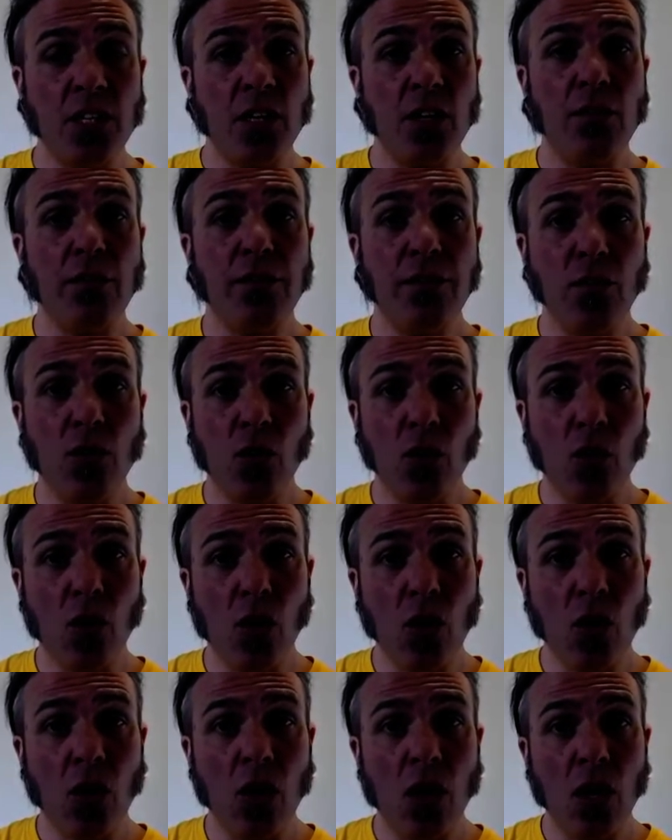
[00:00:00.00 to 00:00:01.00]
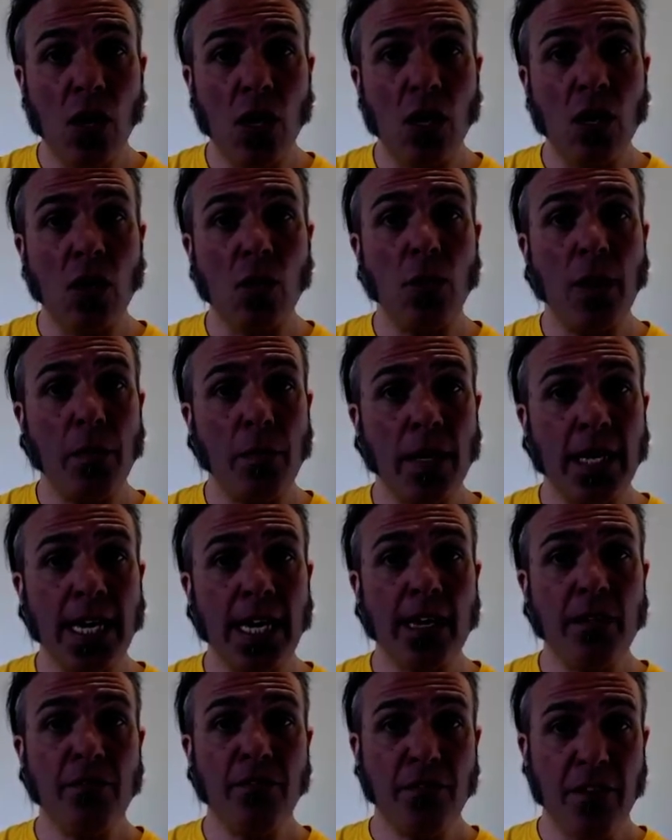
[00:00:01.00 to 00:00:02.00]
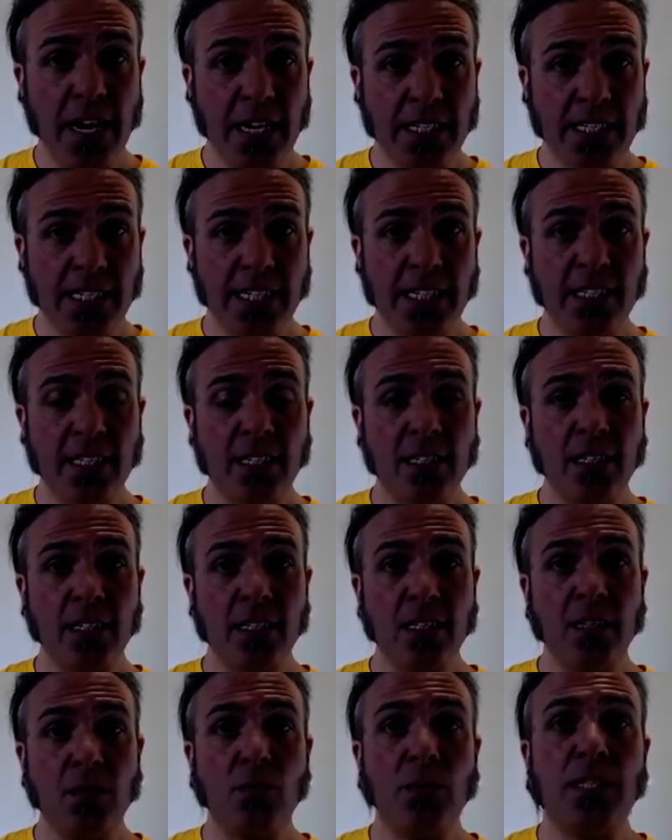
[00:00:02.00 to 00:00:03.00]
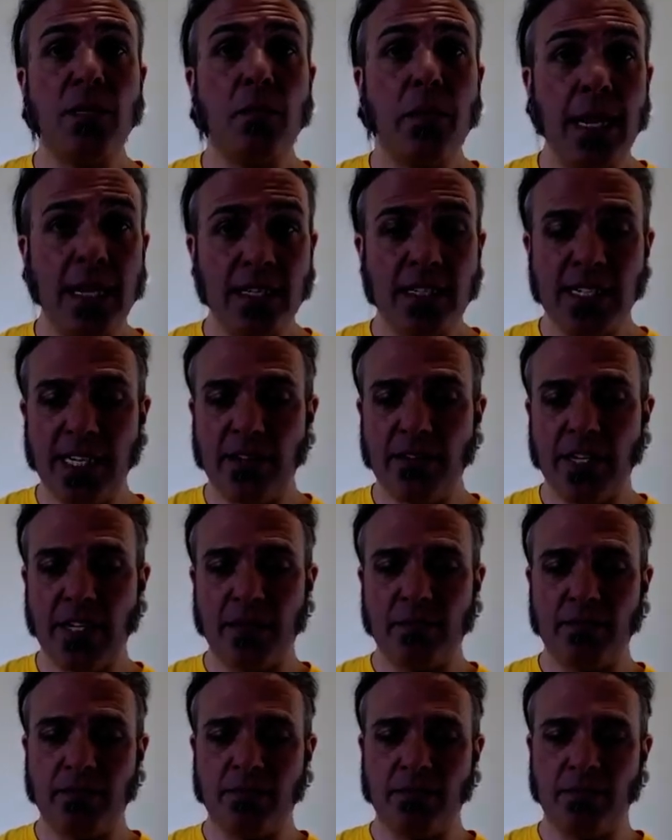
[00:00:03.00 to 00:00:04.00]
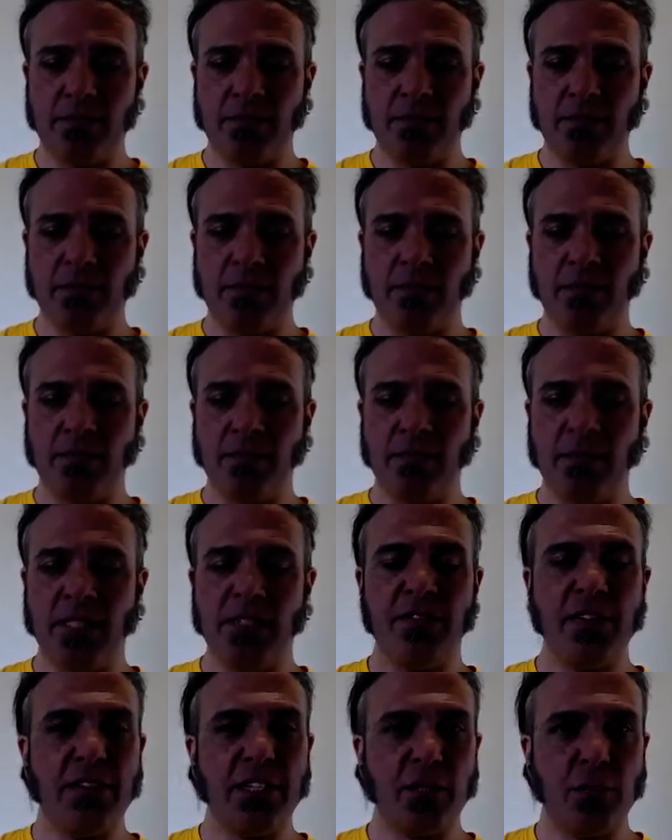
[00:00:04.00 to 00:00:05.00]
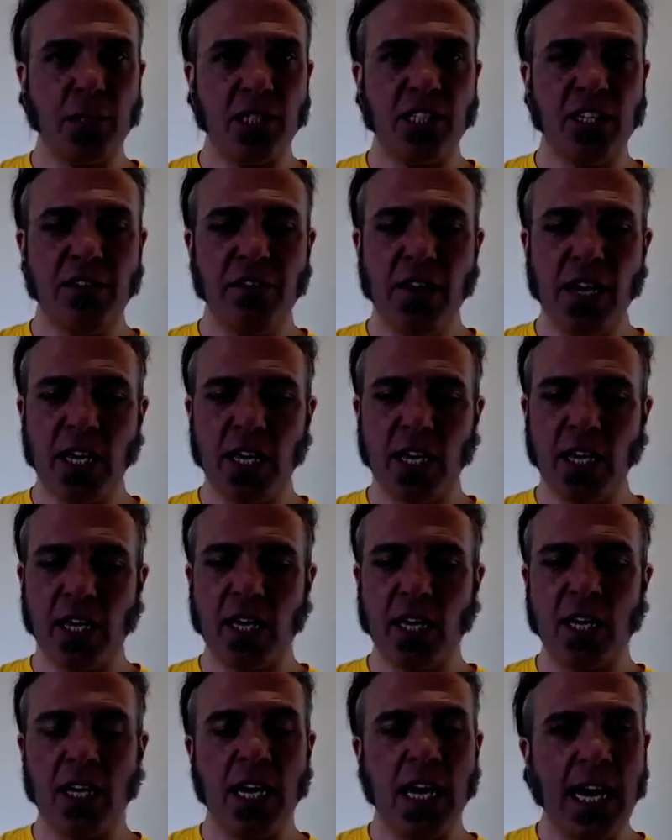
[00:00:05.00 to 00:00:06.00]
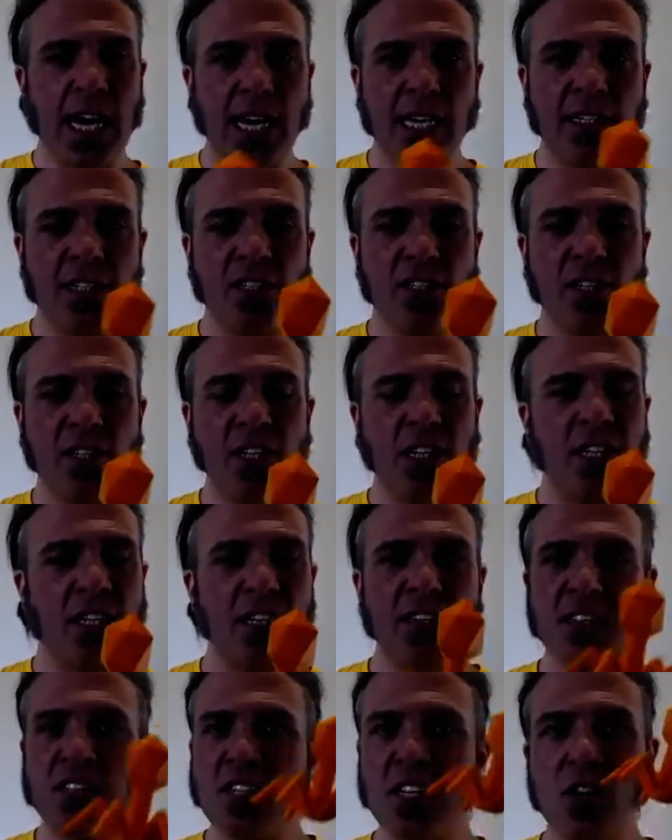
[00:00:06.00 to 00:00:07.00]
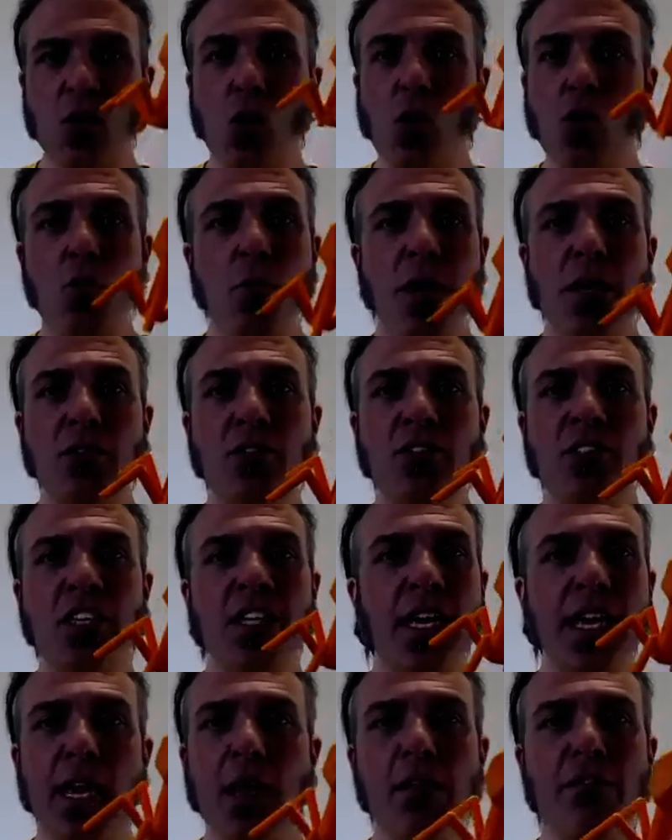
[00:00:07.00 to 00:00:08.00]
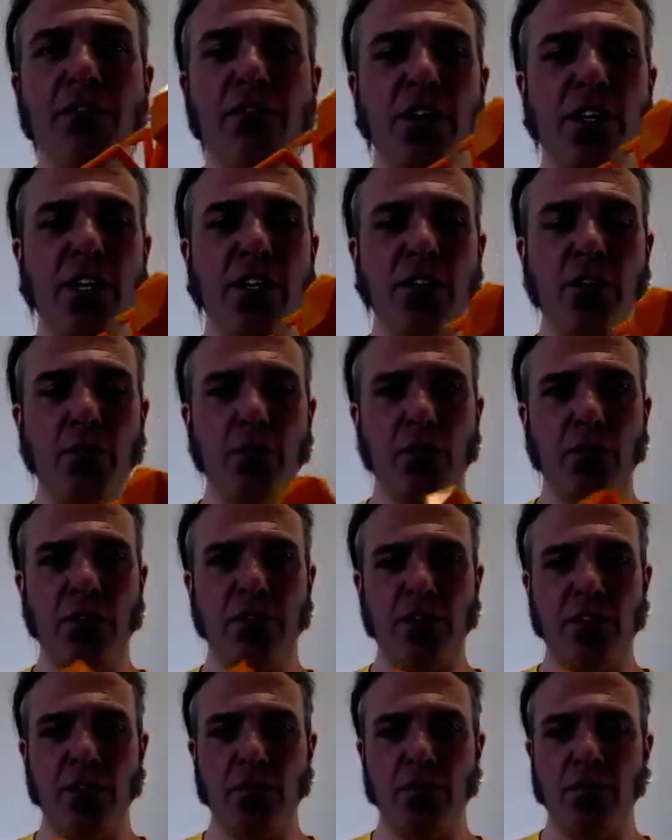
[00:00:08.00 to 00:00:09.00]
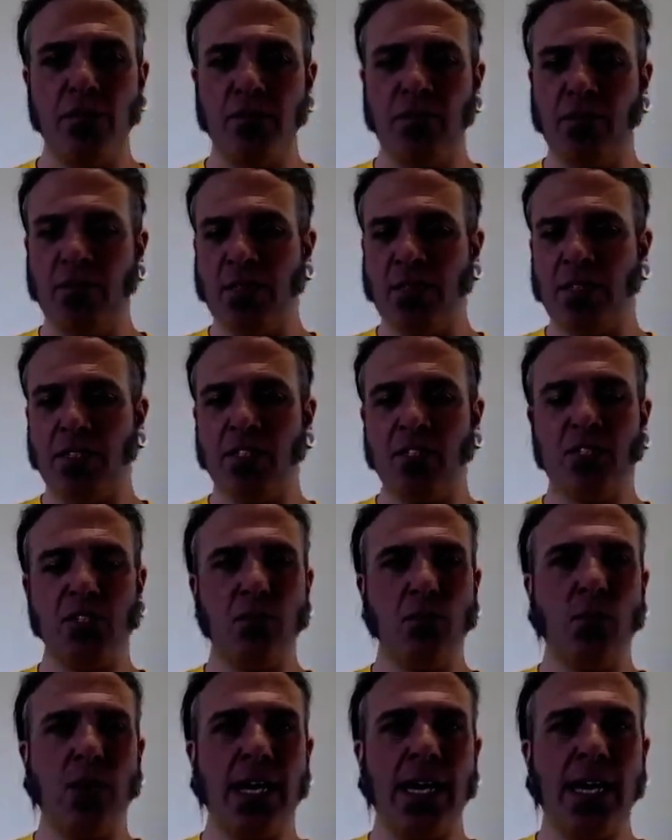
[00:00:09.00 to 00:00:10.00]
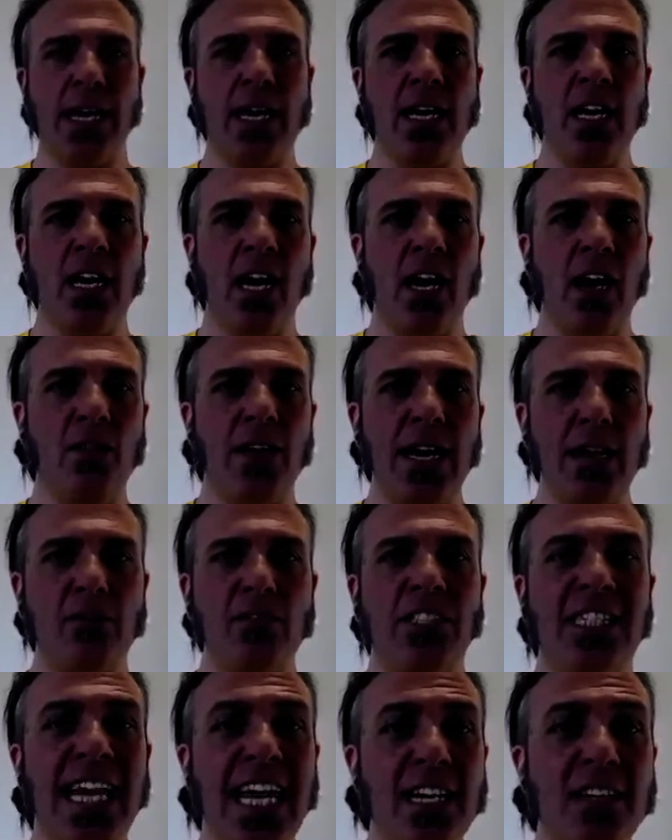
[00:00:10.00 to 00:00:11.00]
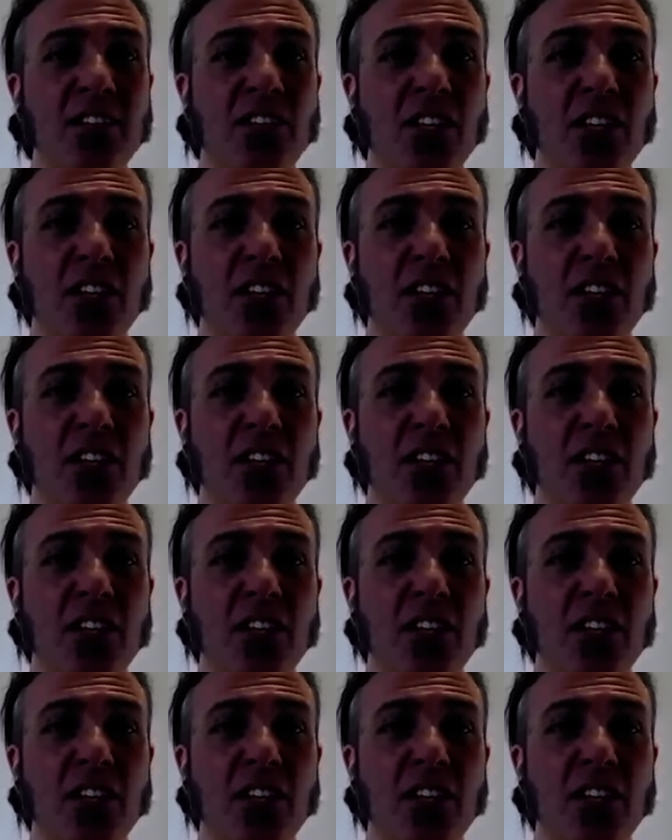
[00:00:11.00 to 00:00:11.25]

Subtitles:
for when we get infected with a bacteria. They're very specific, and there's almost an infinite number of them. There's somewhere around 10 to